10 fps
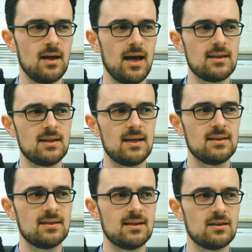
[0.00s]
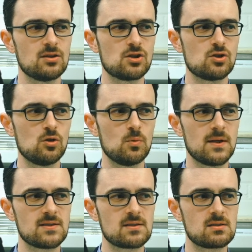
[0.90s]
and then the short
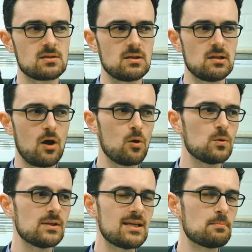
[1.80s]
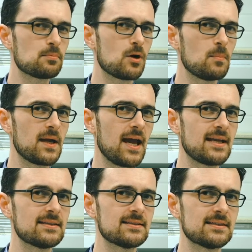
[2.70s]
ones slowly
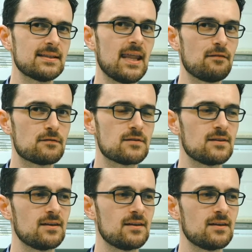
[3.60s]
propagate left.